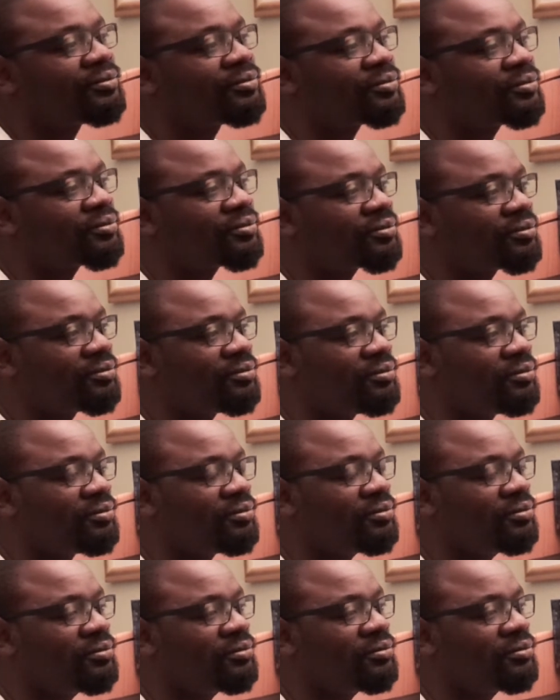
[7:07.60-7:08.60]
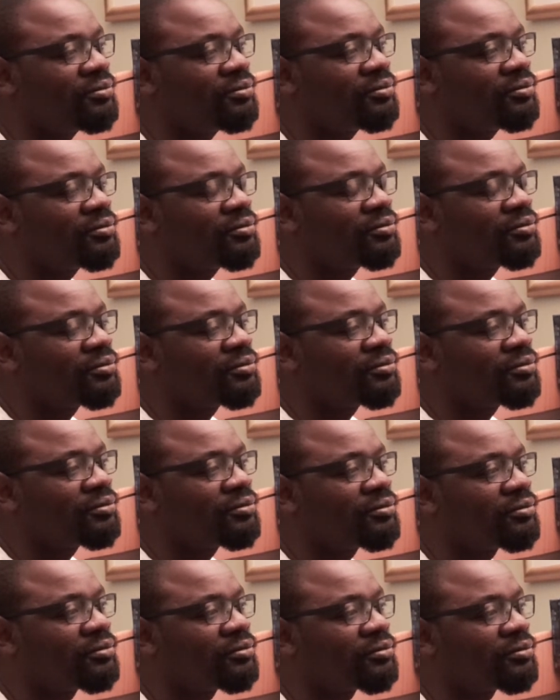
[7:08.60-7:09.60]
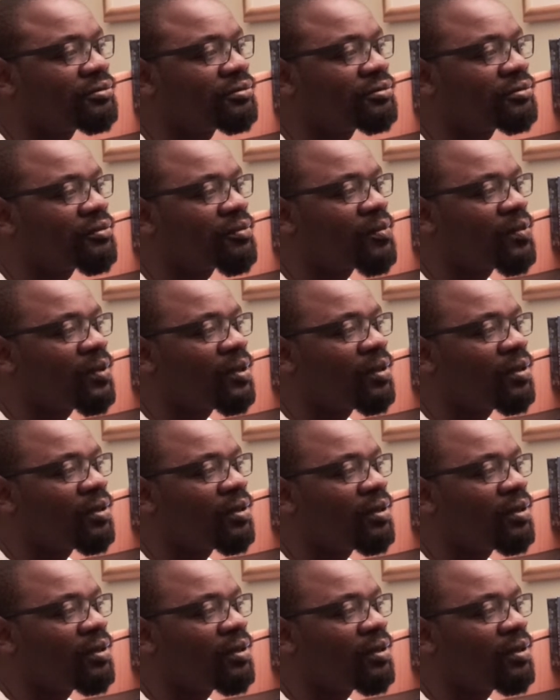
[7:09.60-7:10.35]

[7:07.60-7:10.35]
(no one is talking)